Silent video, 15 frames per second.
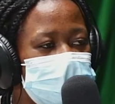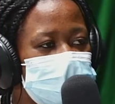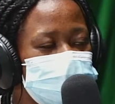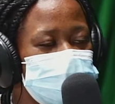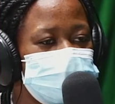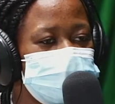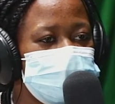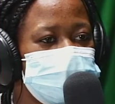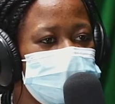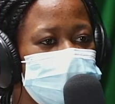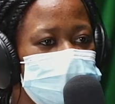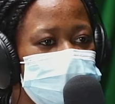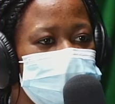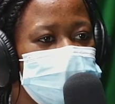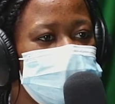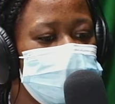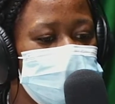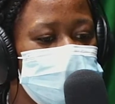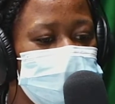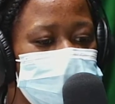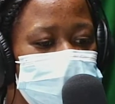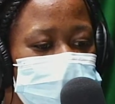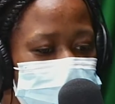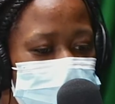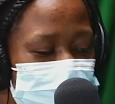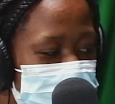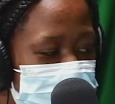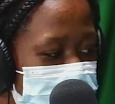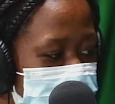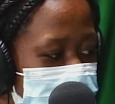Cool. Yeah, you should be
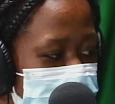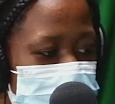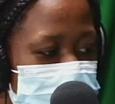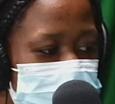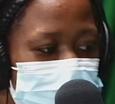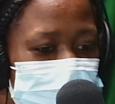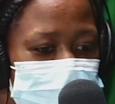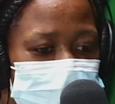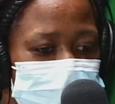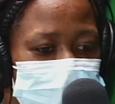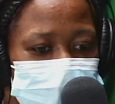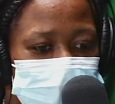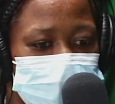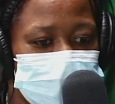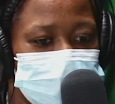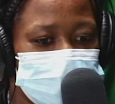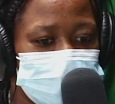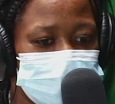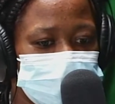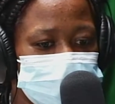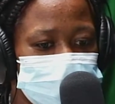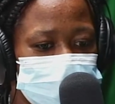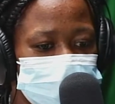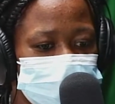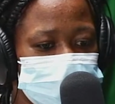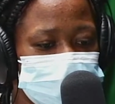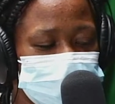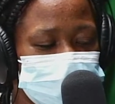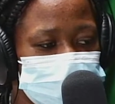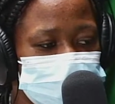teaching in the kindergarten school or some
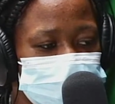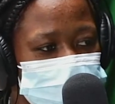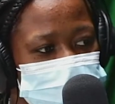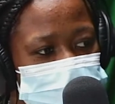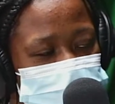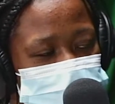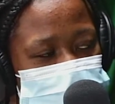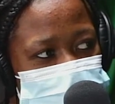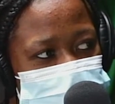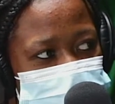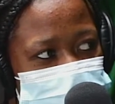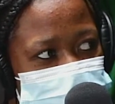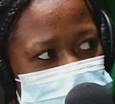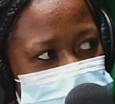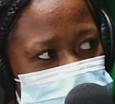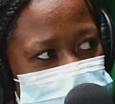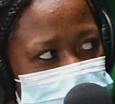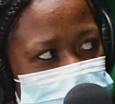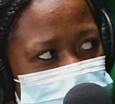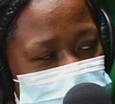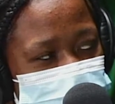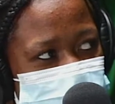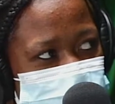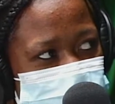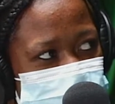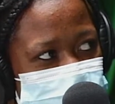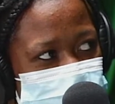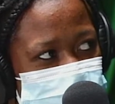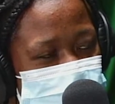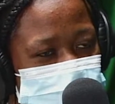nursery school kind of thing. Because that's a
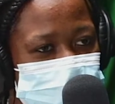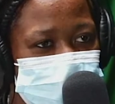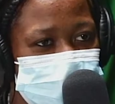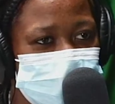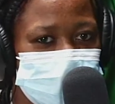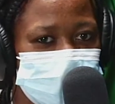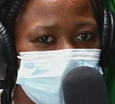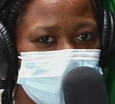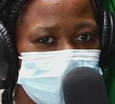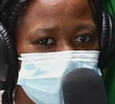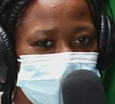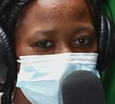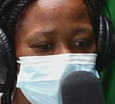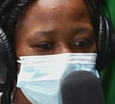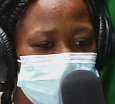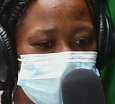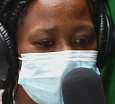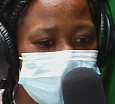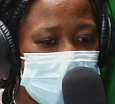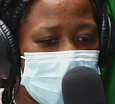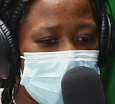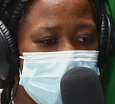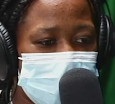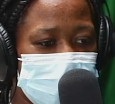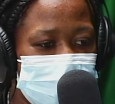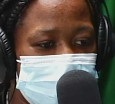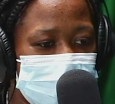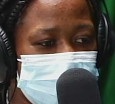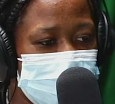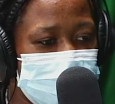nice tune. I
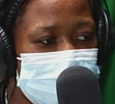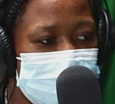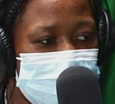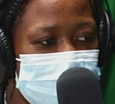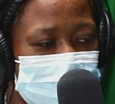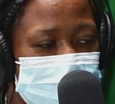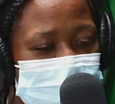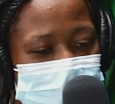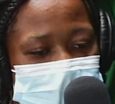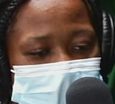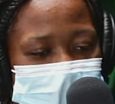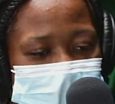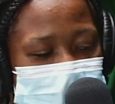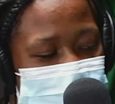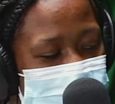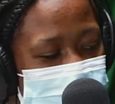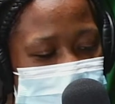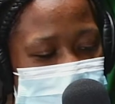like that one.